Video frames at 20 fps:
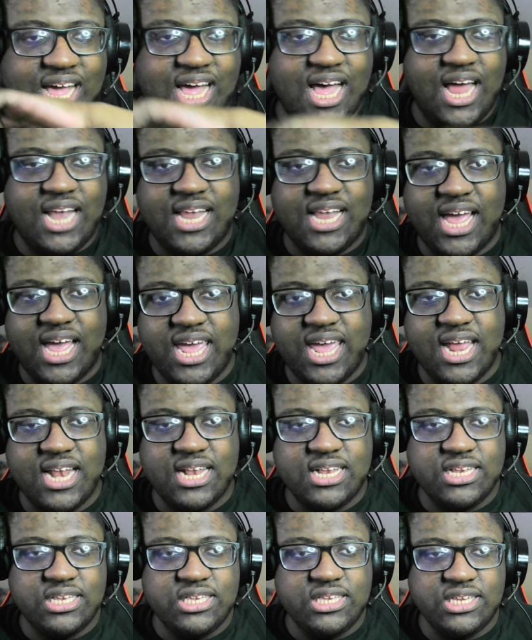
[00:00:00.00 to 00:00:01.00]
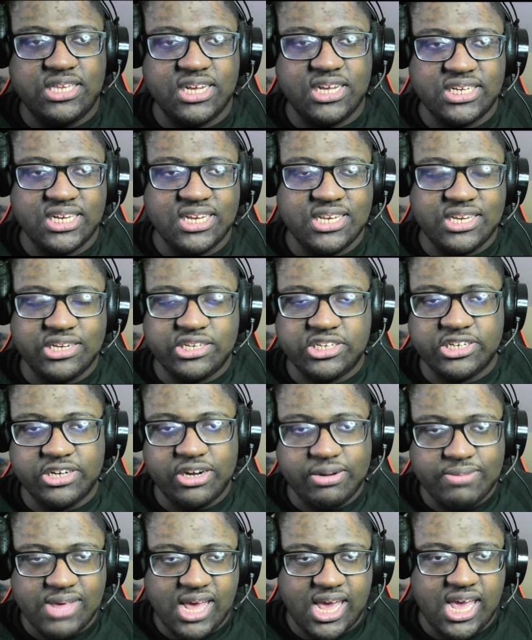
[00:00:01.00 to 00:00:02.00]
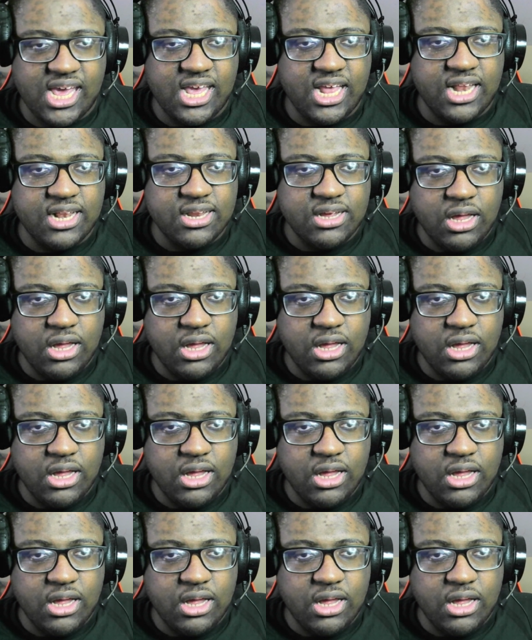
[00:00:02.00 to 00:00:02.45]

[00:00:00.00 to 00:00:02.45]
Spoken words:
Lyon doesn't deserve hate